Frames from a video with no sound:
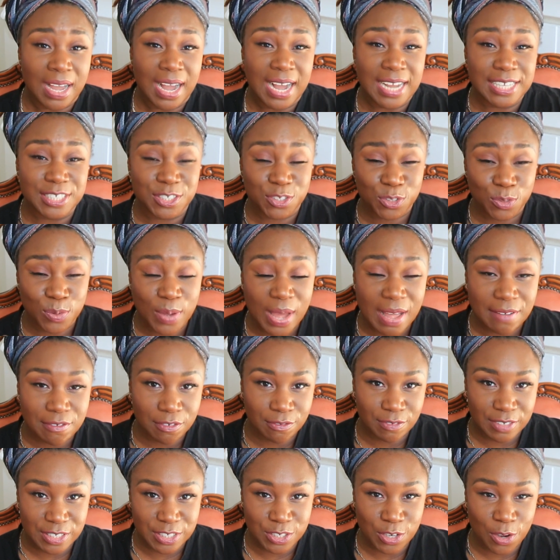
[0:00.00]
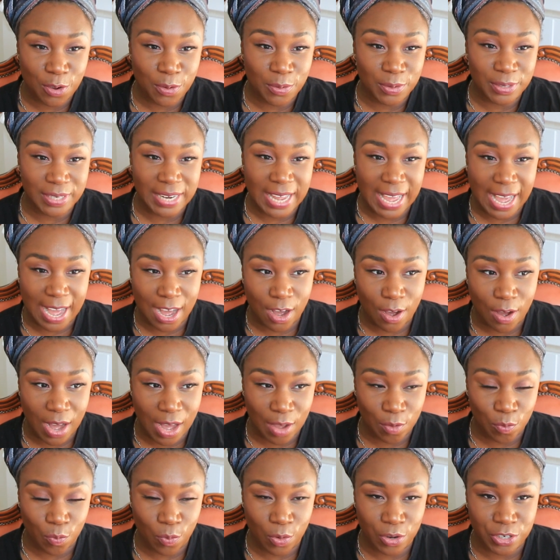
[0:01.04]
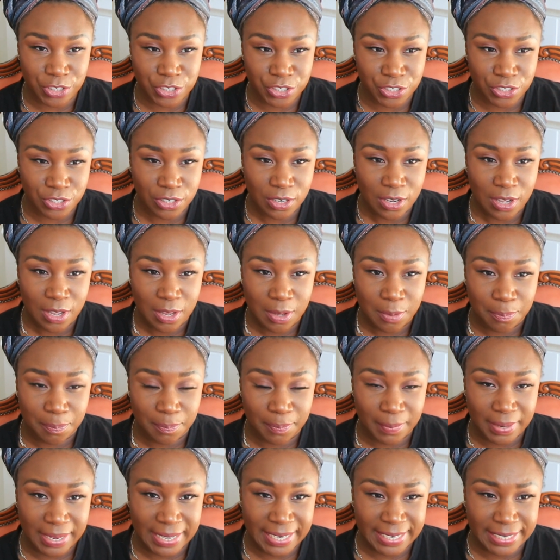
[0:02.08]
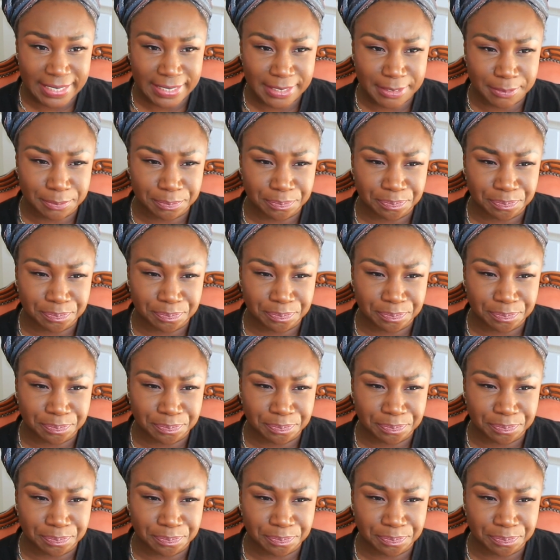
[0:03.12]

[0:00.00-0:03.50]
I do have a video on how I wash my